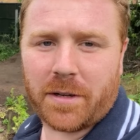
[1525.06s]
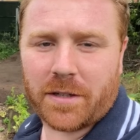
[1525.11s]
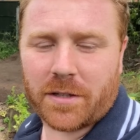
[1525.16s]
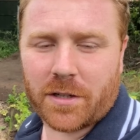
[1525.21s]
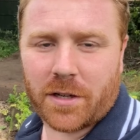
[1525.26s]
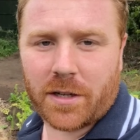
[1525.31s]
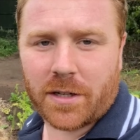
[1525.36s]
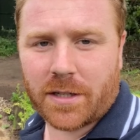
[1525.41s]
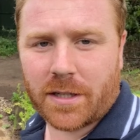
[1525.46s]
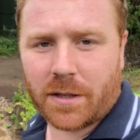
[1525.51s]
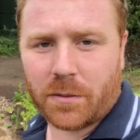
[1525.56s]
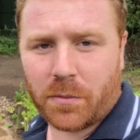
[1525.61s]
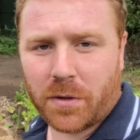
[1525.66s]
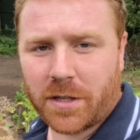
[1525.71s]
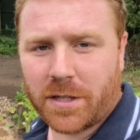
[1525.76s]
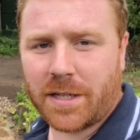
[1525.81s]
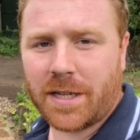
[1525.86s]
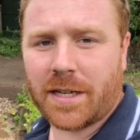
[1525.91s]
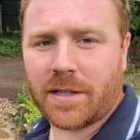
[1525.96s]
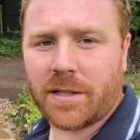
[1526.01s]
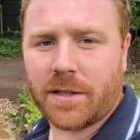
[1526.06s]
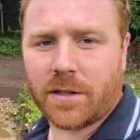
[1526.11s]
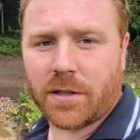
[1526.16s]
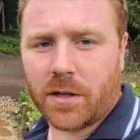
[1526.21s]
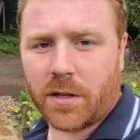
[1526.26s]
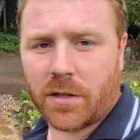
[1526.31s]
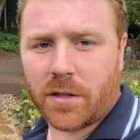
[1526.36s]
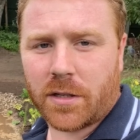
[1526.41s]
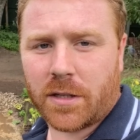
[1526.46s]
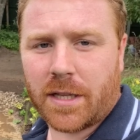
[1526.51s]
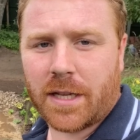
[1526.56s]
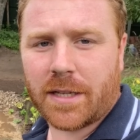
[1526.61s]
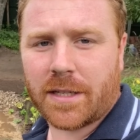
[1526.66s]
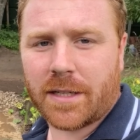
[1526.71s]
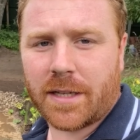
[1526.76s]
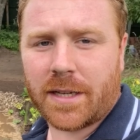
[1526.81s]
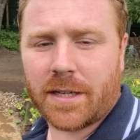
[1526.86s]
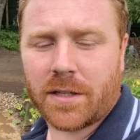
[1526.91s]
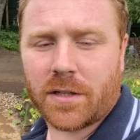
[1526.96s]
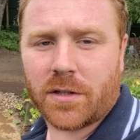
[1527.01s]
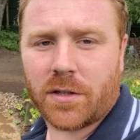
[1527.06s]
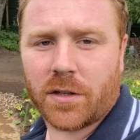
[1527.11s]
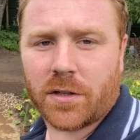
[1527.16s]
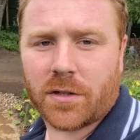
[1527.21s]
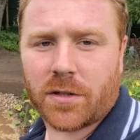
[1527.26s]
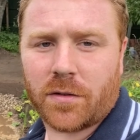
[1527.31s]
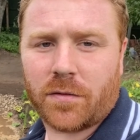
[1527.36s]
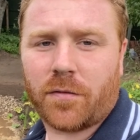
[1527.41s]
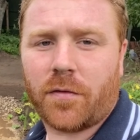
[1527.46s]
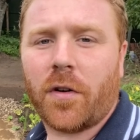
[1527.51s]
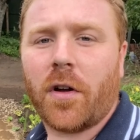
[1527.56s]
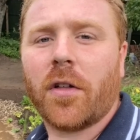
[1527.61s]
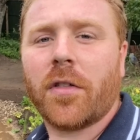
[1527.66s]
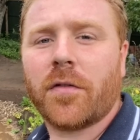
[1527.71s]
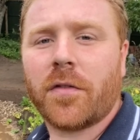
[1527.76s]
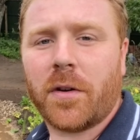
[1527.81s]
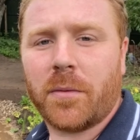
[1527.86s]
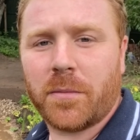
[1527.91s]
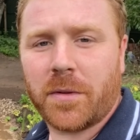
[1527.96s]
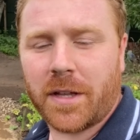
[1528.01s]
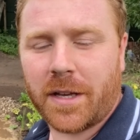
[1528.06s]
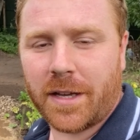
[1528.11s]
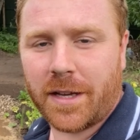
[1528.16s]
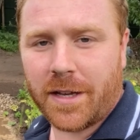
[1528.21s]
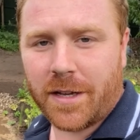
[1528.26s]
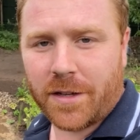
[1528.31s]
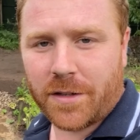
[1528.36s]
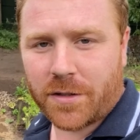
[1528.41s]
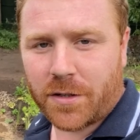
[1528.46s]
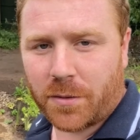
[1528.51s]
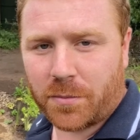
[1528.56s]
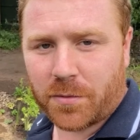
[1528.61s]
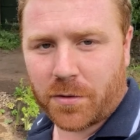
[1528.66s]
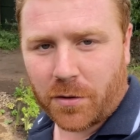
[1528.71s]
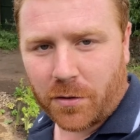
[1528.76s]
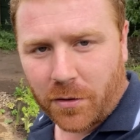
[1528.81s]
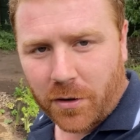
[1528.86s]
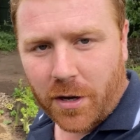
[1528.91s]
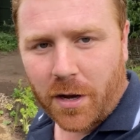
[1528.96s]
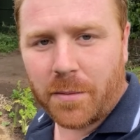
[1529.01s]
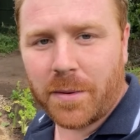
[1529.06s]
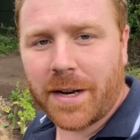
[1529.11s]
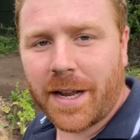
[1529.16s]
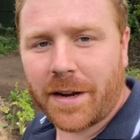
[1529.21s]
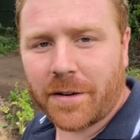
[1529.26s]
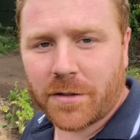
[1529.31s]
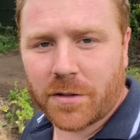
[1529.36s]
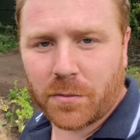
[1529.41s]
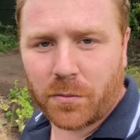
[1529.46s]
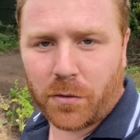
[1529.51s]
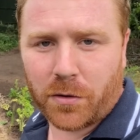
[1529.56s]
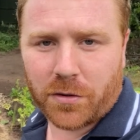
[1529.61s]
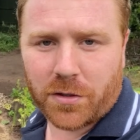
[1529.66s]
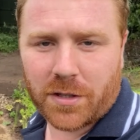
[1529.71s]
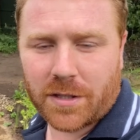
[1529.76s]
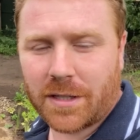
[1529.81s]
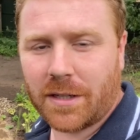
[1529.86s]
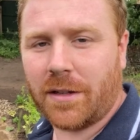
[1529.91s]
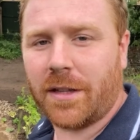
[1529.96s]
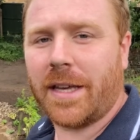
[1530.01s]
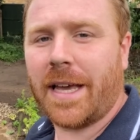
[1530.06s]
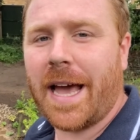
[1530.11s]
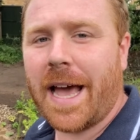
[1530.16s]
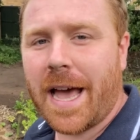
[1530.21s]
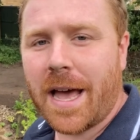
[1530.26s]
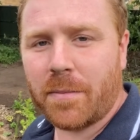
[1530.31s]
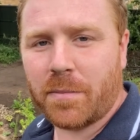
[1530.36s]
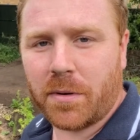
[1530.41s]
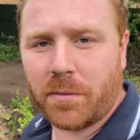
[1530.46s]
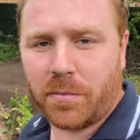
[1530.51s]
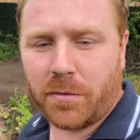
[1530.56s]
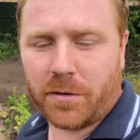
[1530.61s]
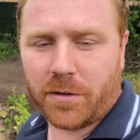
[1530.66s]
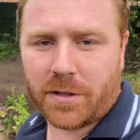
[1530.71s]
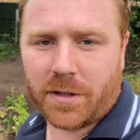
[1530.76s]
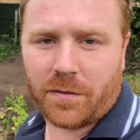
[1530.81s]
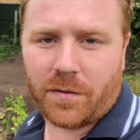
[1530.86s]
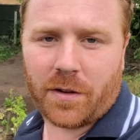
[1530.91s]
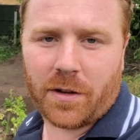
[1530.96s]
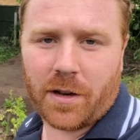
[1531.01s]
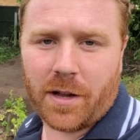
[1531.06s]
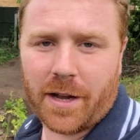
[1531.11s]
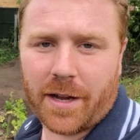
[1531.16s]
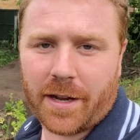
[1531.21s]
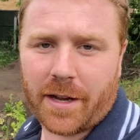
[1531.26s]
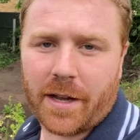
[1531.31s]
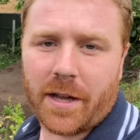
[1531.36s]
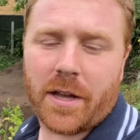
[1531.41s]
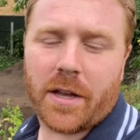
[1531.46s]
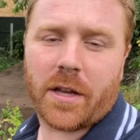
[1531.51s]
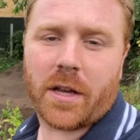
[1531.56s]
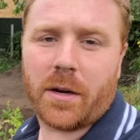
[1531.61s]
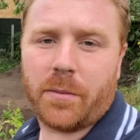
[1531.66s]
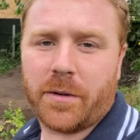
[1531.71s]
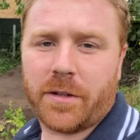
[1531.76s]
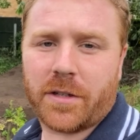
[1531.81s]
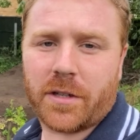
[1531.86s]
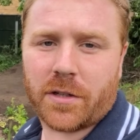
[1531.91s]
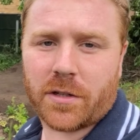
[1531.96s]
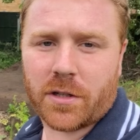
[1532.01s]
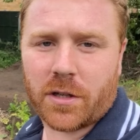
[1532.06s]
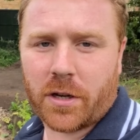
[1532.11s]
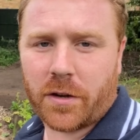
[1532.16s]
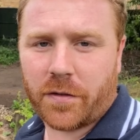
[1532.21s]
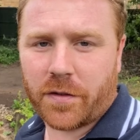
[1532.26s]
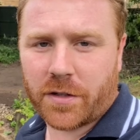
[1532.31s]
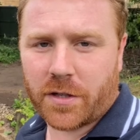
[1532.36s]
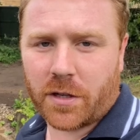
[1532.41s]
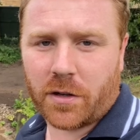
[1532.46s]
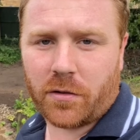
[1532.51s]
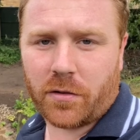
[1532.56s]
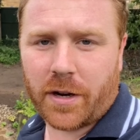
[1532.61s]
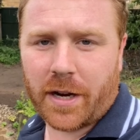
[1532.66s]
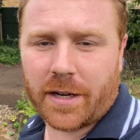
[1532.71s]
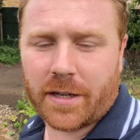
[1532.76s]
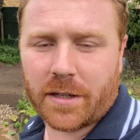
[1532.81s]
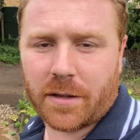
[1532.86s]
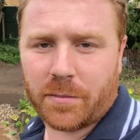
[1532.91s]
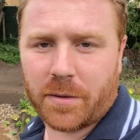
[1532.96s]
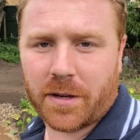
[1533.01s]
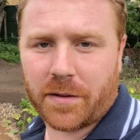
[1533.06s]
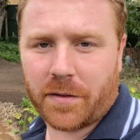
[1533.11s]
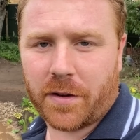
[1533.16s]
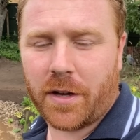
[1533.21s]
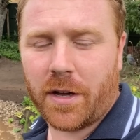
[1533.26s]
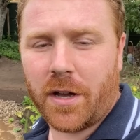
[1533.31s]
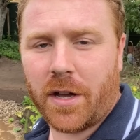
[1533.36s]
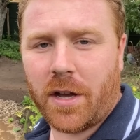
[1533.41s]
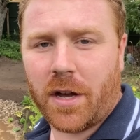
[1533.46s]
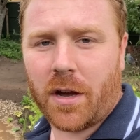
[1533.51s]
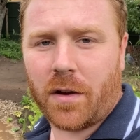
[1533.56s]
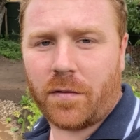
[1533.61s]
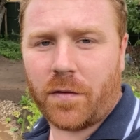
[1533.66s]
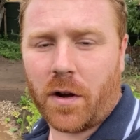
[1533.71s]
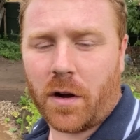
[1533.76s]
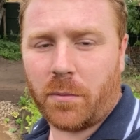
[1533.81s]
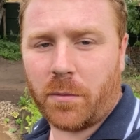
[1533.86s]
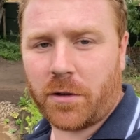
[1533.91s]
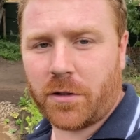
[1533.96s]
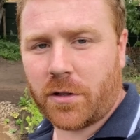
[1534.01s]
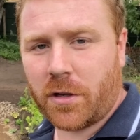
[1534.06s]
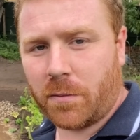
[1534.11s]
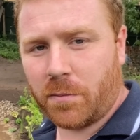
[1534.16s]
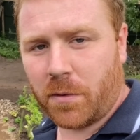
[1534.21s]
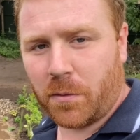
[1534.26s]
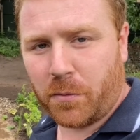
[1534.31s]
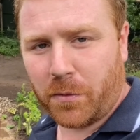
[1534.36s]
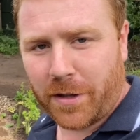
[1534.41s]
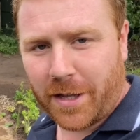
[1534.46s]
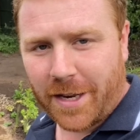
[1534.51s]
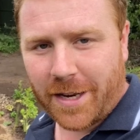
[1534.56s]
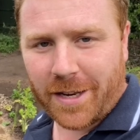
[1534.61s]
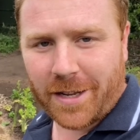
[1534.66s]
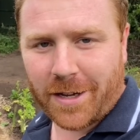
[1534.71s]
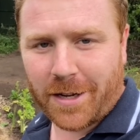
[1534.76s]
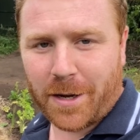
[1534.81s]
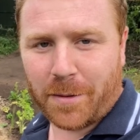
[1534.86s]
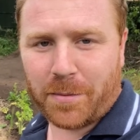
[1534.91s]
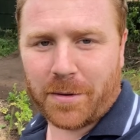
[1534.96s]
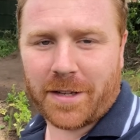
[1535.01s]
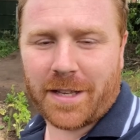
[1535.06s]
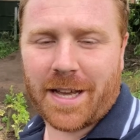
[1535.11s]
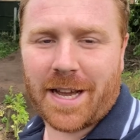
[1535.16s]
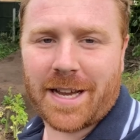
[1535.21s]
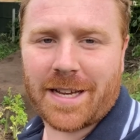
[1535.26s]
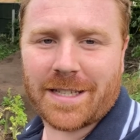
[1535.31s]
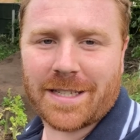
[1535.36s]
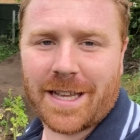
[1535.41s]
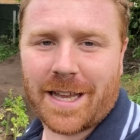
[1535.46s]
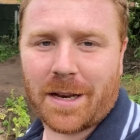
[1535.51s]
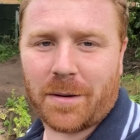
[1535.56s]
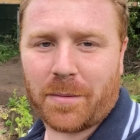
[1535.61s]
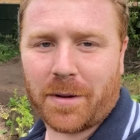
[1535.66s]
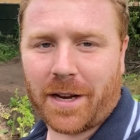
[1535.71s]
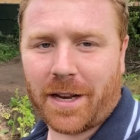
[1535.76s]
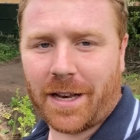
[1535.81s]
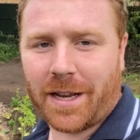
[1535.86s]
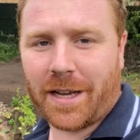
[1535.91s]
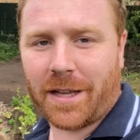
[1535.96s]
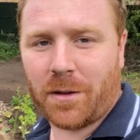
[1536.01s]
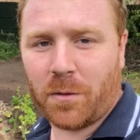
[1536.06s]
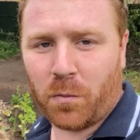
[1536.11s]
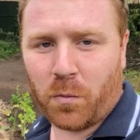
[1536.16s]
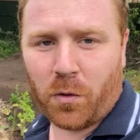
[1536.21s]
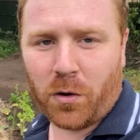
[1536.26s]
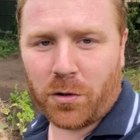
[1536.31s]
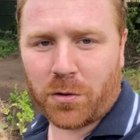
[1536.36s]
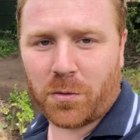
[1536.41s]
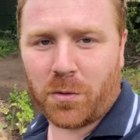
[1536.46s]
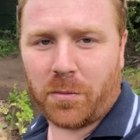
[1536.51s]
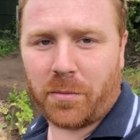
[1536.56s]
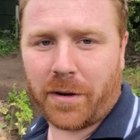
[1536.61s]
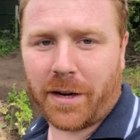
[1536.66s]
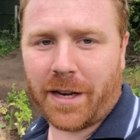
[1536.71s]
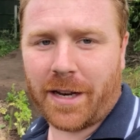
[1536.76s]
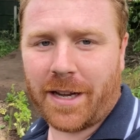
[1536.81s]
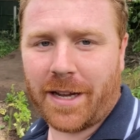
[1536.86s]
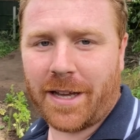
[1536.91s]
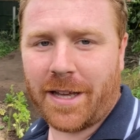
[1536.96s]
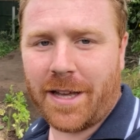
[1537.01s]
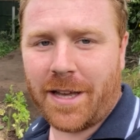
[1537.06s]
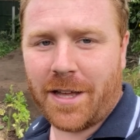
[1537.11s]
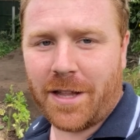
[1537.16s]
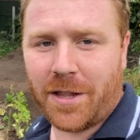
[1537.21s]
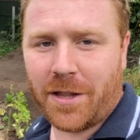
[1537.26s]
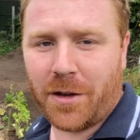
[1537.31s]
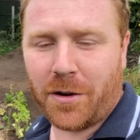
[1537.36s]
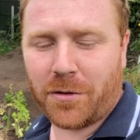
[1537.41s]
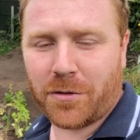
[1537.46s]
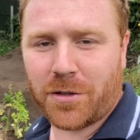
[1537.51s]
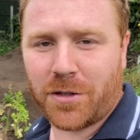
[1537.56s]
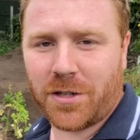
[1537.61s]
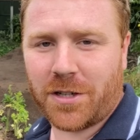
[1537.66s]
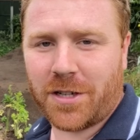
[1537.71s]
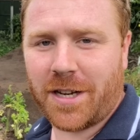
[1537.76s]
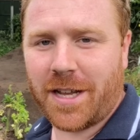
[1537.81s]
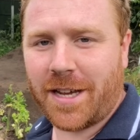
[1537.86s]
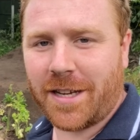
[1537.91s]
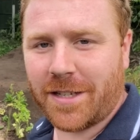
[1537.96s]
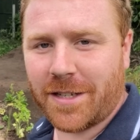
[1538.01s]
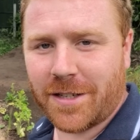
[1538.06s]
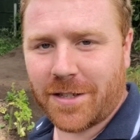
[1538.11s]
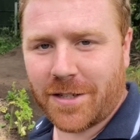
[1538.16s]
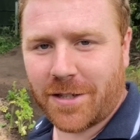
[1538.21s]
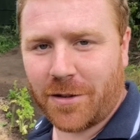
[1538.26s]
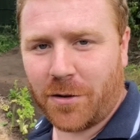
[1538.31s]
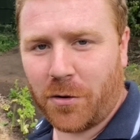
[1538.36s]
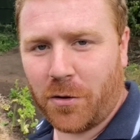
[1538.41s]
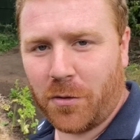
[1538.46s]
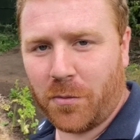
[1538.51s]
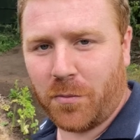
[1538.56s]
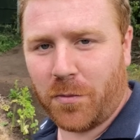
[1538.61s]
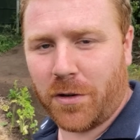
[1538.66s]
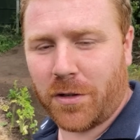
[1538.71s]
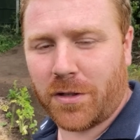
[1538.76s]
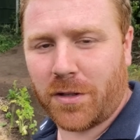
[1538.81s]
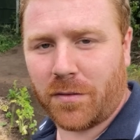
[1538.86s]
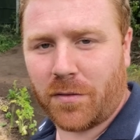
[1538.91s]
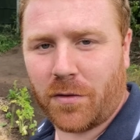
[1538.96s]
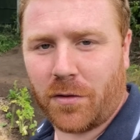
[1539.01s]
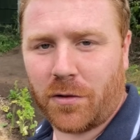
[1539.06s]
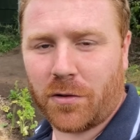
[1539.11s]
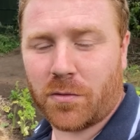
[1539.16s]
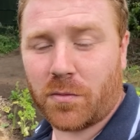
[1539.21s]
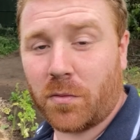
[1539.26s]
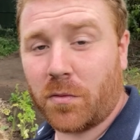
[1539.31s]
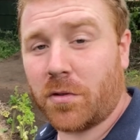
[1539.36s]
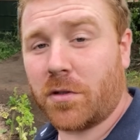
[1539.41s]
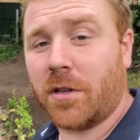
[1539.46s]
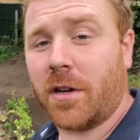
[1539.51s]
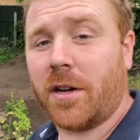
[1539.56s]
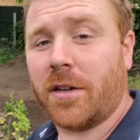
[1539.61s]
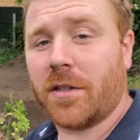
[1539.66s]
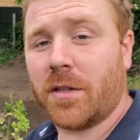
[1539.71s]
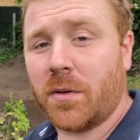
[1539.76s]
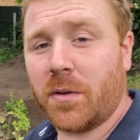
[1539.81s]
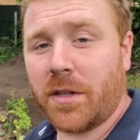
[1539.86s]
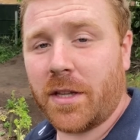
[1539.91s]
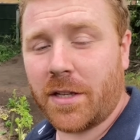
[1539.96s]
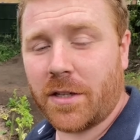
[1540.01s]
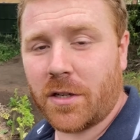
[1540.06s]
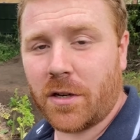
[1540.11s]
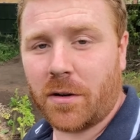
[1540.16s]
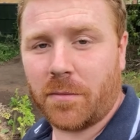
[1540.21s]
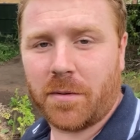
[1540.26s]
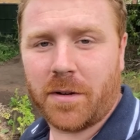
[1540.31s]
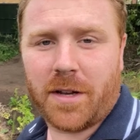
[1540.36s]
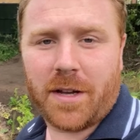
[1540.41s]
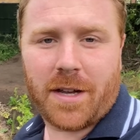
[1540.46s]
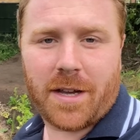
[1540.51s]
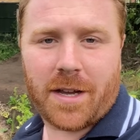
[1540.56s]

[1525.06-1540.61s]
bit dirty, which yes, it does. This is just the froth from the subsoil coming out of the water sill, the air bubbles, if you like, coming to the surface and creating a bit of a foam on top. But within a couple of days, that'll be clear. The water will be clear. The oxygenators, the hornwort, of course, will start doing their job